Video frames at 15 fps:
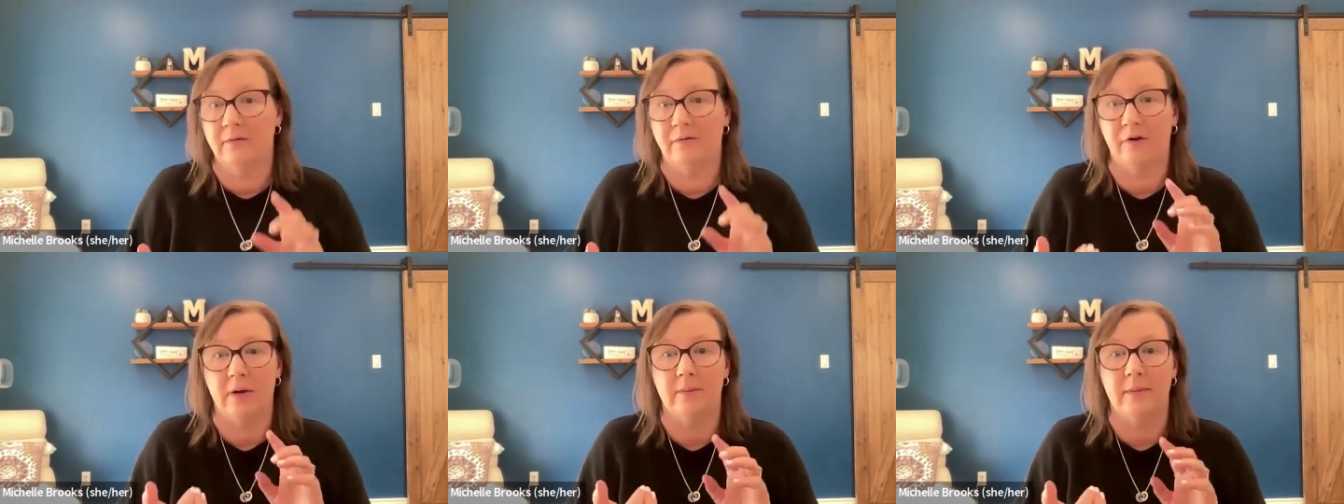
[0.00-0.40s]

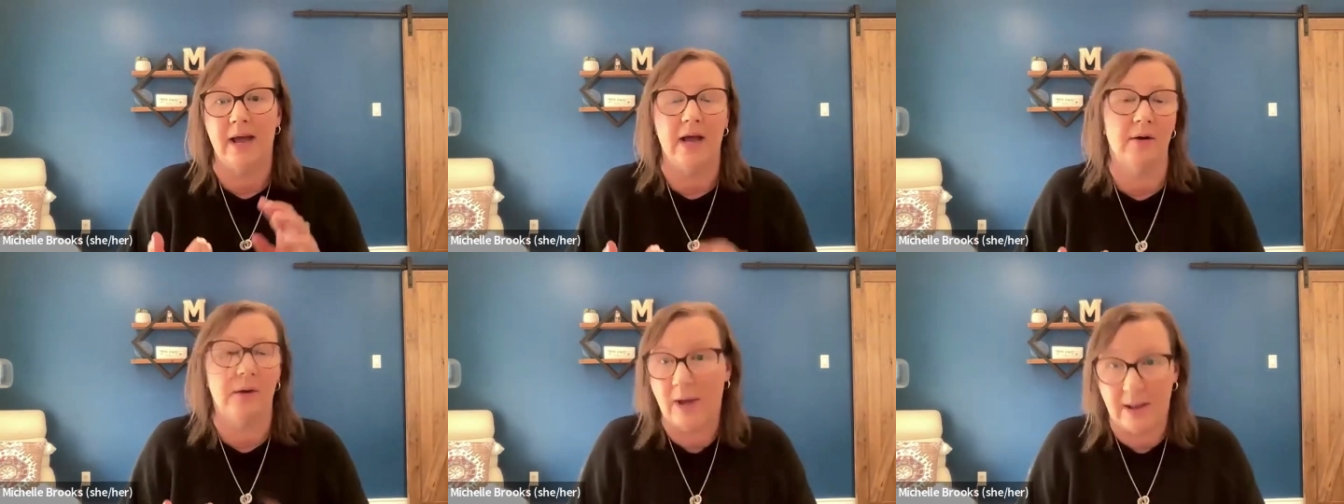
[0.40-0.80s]
from
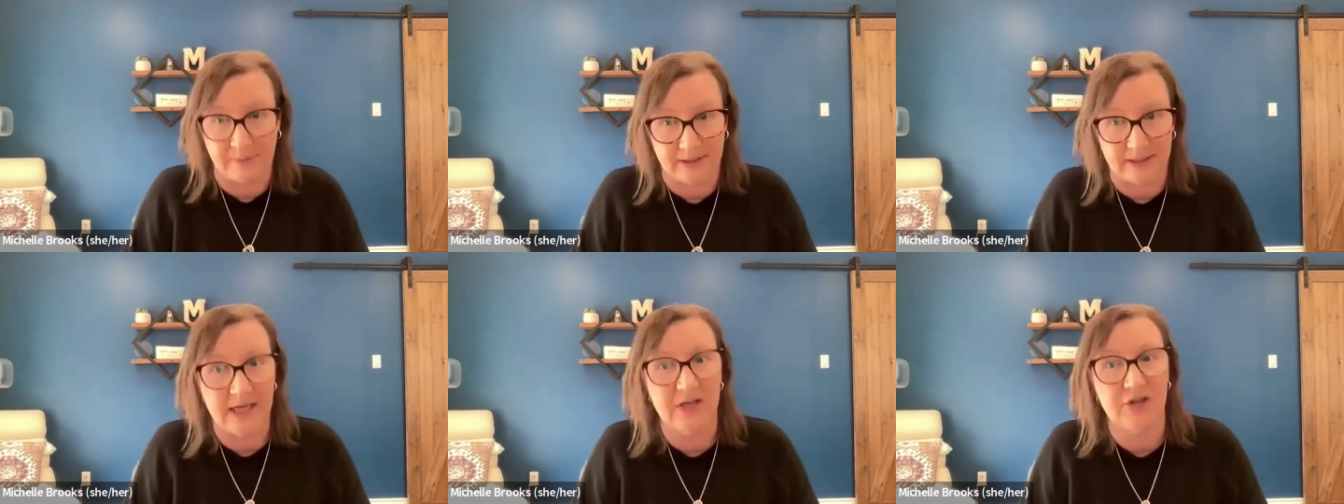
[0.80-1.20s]
how
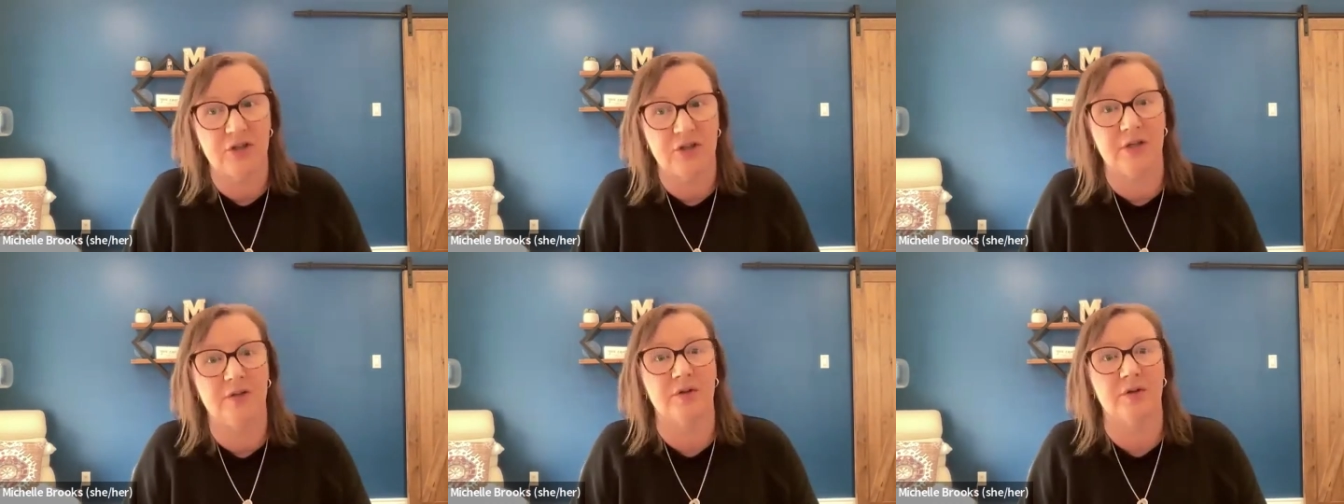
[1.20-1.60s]

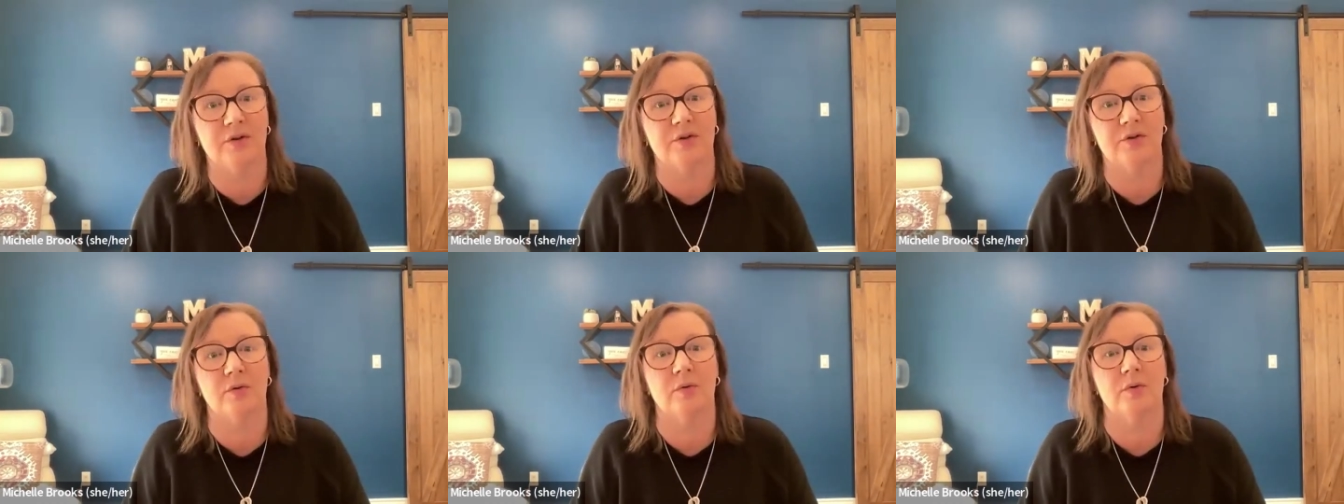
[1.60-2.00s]
applications are
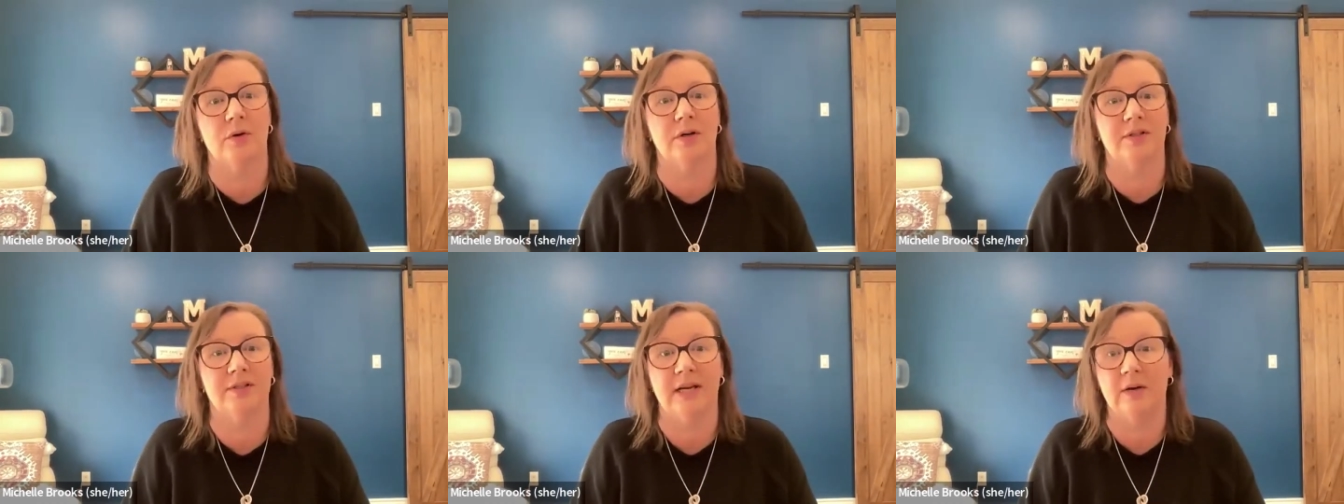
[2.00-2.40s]

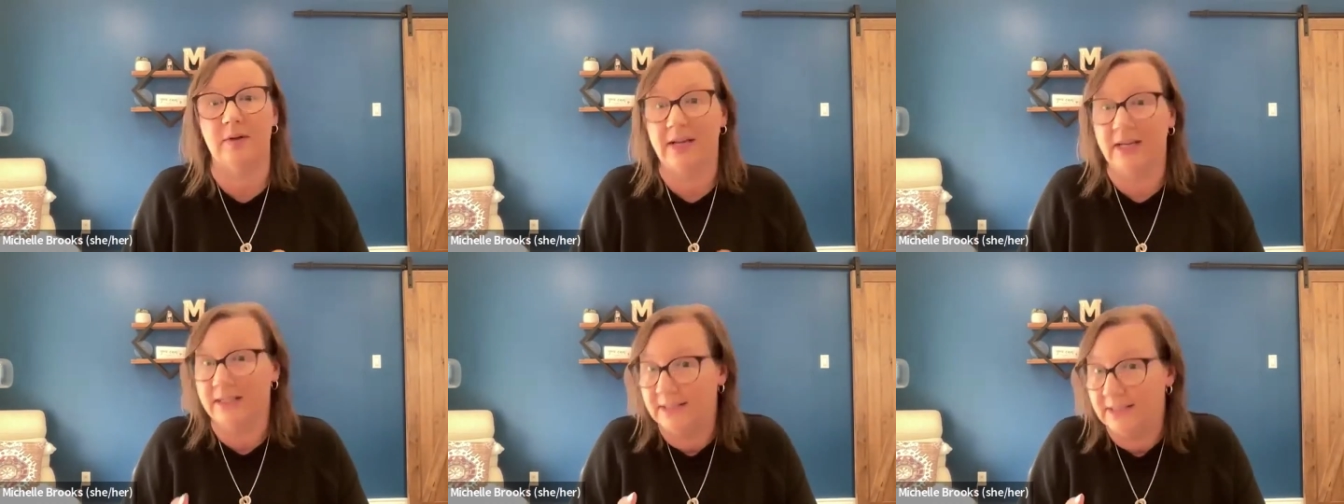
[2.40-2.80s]
sourced, how
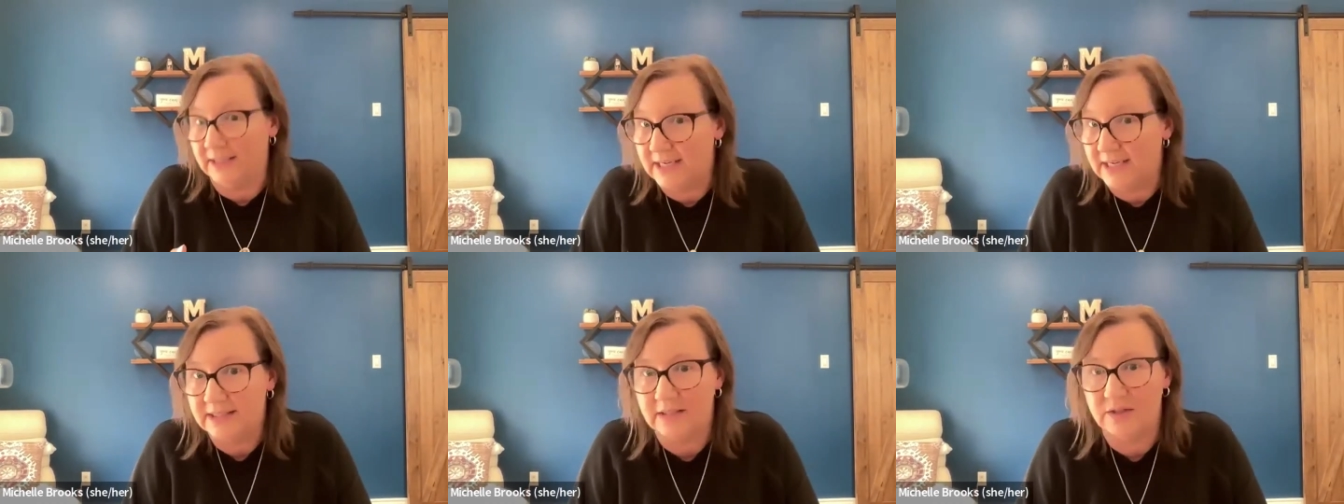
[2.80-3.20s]

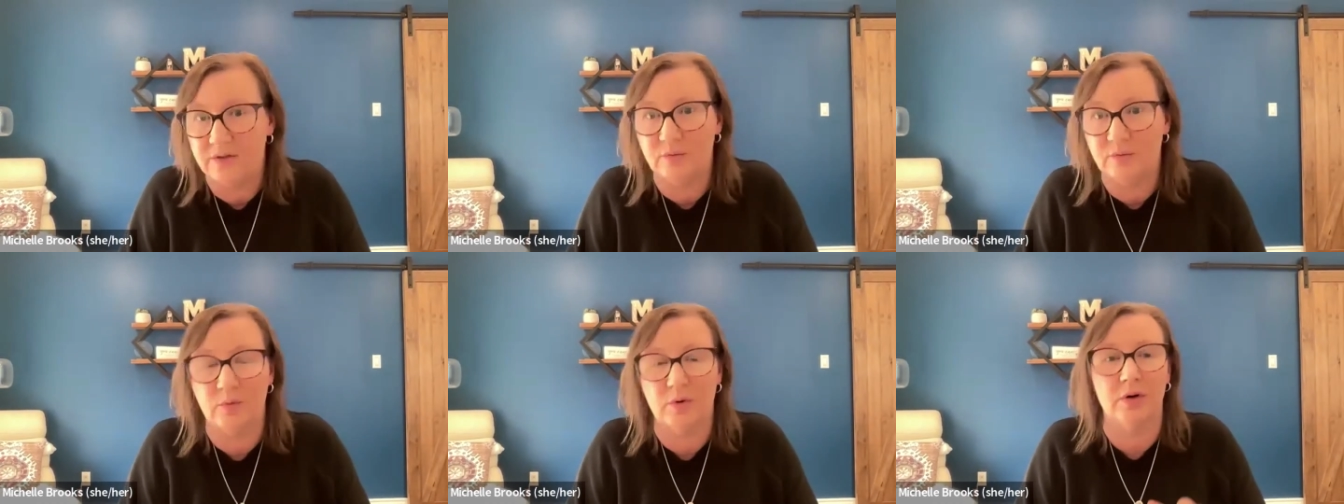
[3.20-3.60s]

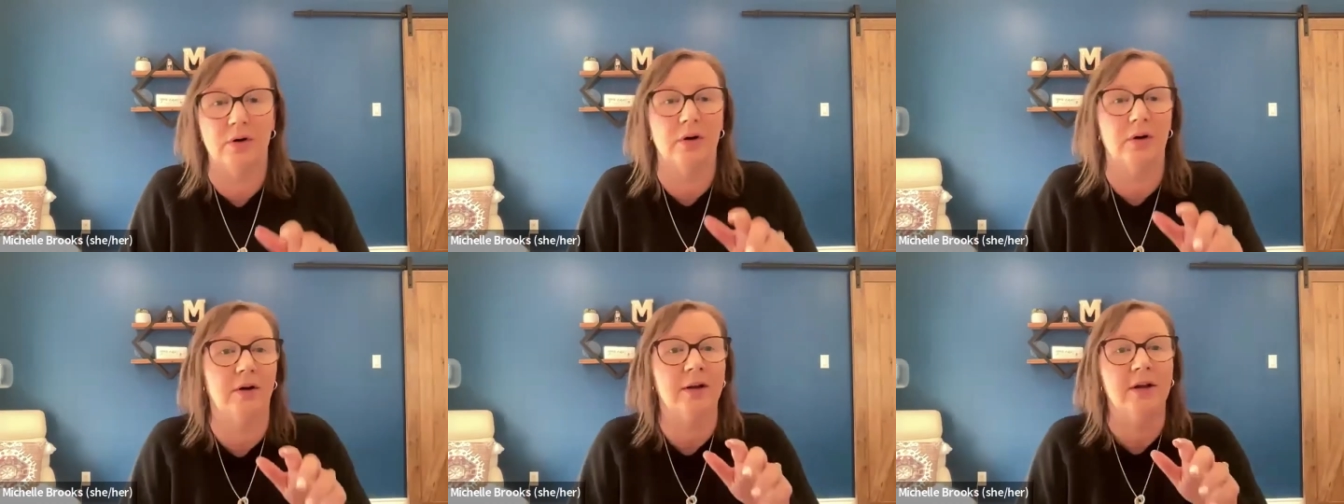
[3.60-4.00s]
ATSs
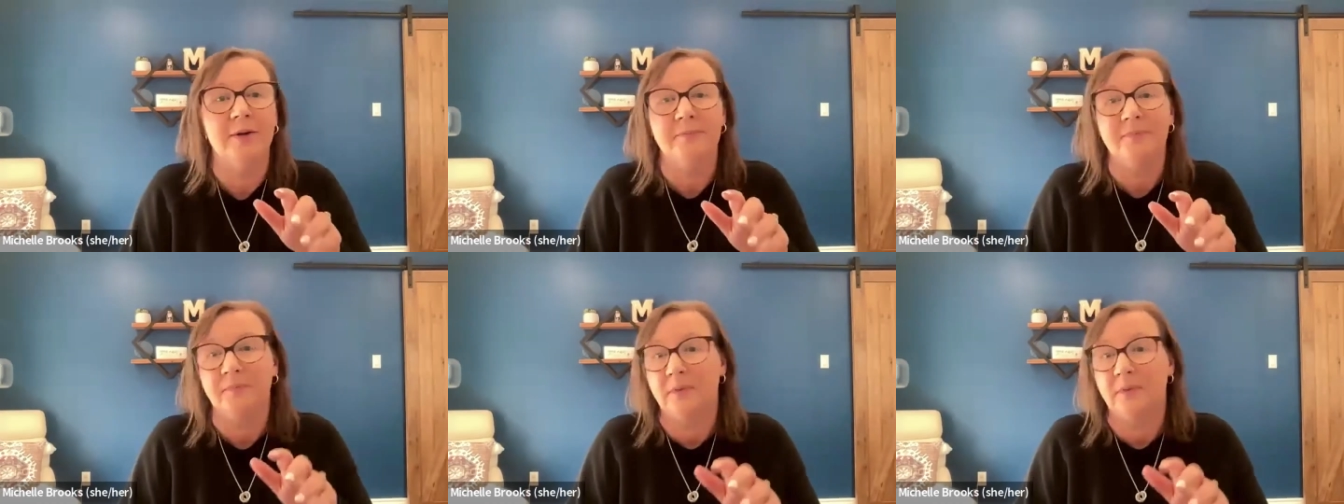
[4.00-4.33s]
work,